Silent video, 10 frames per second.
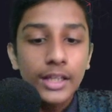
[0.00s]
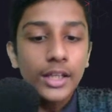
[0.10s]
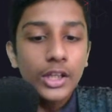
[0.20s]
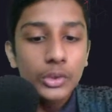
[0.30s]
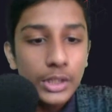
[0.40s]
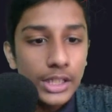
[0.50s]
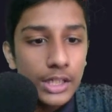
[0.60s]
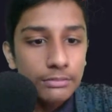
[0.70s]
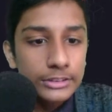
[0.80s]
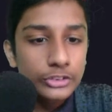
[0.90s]
Queen
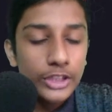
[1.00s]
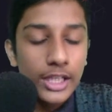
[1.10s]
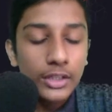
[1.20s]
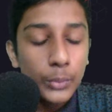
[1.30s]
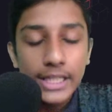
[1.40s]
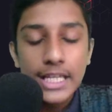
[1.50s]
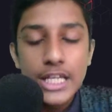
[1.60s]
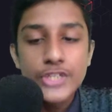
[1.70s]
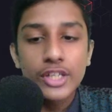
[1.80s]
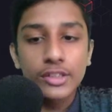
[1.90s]
a1 check, queen
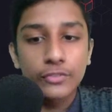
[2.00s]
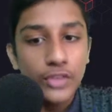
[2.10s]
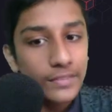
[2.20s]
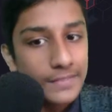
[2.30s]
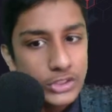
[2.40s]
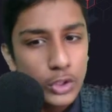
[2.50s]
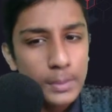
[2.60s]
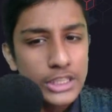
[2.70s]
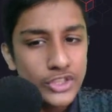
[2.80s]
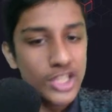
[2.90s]
a8 check. If you have given so
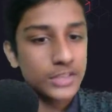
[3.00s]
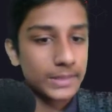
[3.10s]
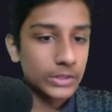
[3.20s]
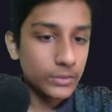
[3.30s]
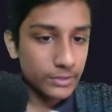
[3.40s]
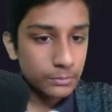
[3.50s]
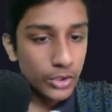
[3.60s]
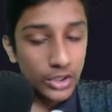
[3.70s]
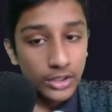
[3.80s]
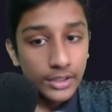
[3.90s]
many checks, why not one
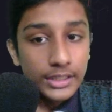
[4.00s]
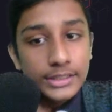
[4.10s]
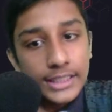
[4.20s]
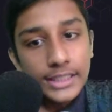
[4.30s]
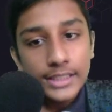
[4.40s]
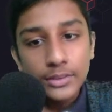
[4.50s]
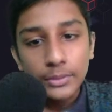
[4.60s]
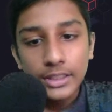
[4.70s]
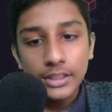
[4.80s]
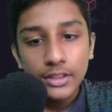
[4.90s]
more? King
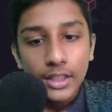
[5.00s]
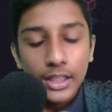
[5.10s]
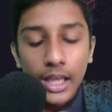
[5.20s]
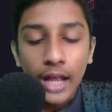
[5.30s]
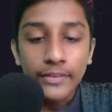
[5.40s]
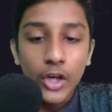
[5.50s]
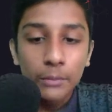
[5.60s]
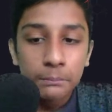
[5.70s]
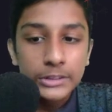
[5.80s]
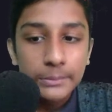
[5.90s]
e3, and now
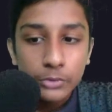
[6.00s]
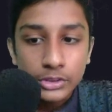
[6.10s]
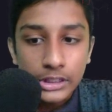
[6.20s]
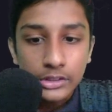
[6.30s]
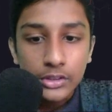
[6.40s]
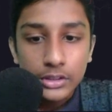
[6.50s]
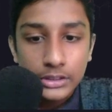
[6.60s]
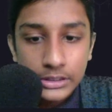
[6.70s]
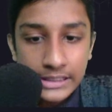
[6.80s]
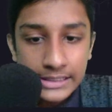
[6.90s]
bishop to
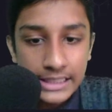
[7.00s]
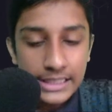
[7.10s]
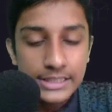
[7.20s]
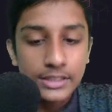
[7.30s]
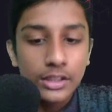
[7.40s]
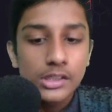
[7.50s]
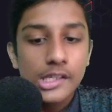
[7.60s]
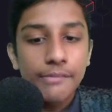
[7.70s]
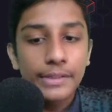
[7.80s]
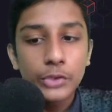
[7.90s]
c6.
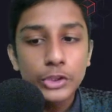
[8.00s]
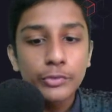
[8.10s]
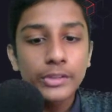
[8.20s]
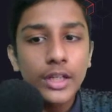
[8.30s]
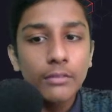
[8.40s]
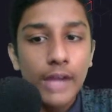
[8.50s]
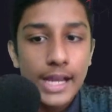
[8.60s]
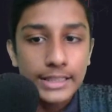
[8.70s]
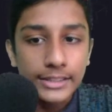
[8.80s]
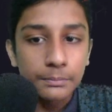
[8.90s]
But those wondering why
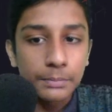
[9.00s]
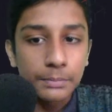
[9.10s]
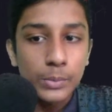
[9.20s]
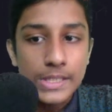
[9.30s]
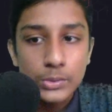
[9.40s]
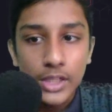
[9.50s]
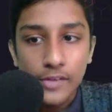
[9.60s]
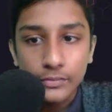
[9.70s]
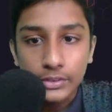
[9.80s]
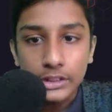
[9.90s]
he didn't play queen to
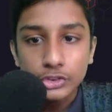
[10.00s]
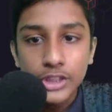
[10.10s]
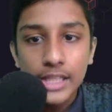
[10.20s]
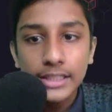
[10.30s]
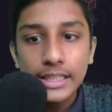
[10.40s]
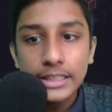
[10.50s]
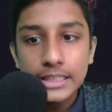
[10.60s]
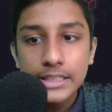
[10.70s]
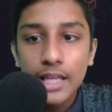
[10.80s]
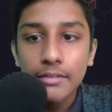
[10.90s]
f3 check, king
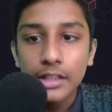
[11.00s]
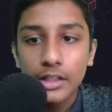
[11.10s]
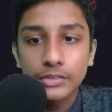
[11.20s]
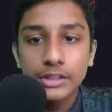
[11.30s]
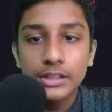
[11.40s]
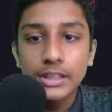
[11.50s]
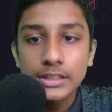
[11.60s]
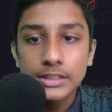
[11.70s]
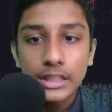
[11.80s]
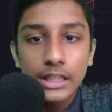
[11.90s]
d7, and after this,
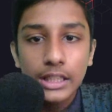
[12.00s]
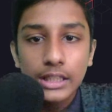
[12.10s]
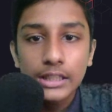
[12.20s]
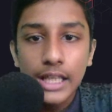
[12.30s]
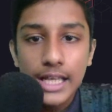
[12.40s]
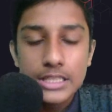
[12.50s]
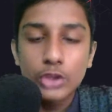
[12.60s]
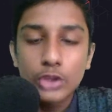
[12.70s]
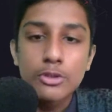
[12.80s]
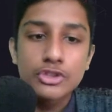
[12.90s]
he has
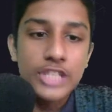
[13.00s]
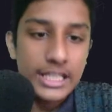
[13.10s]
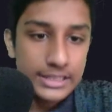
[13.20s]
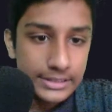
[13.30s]
no more checks.